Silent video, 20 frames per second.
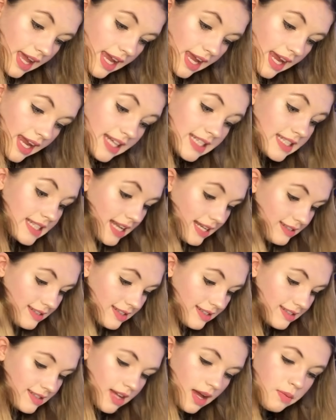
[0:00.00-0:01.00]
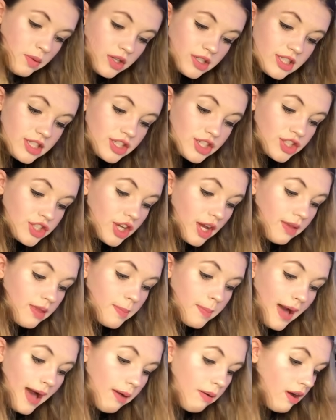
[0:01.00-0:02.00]
In a sentence, I wanted to show the
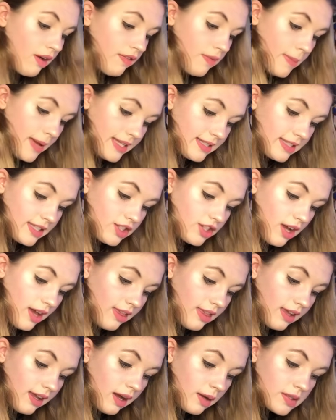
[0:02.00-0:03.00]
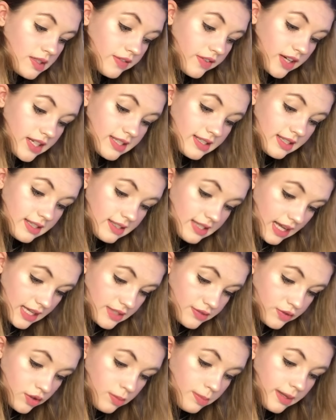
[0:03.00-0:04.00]
power of a message. I think I was very
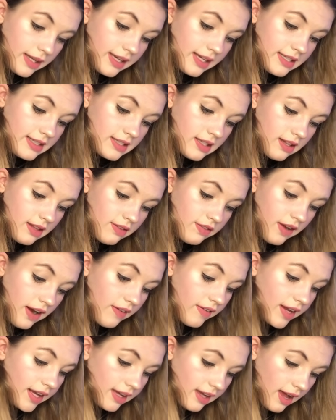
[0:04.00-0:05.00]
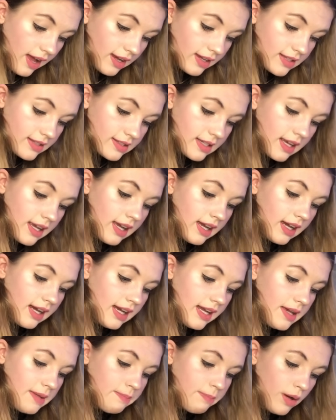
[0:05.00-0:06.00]
successful because the varying colours,
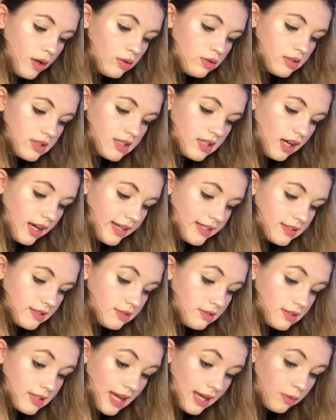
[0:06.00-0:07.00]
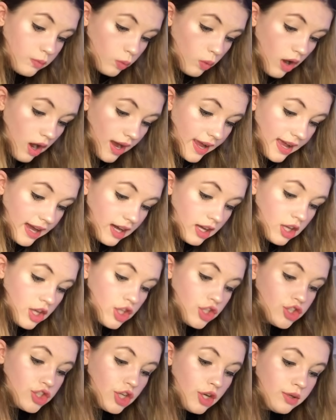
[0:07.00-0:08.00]
clear bold titles and wire
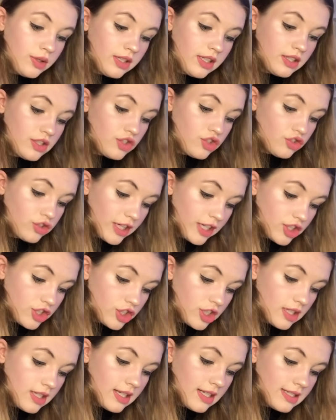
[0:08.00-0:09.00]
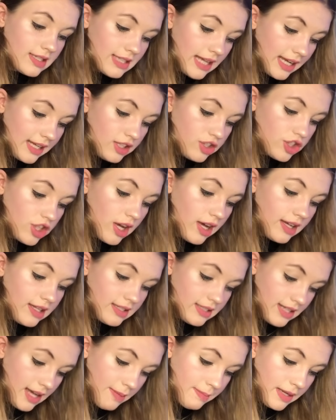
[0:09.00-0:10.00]
showed constriction, danger
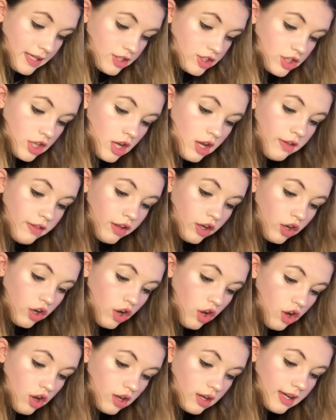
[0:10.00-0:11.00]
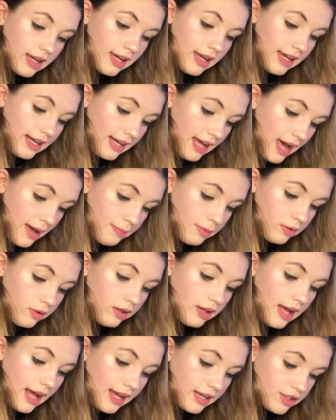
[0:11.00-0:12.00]
and damage. The clock and
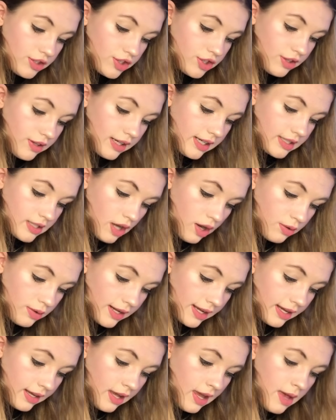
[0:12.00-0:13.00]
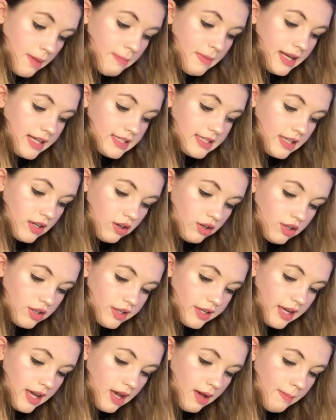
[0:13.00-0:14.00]
apple Alan Turing is holding makes the
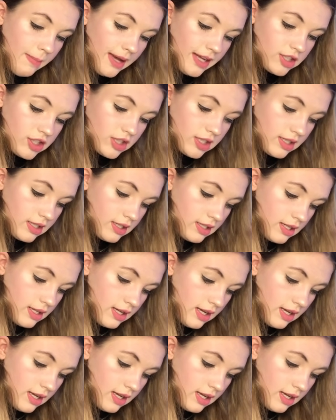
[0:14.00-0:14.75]
onlooker imagine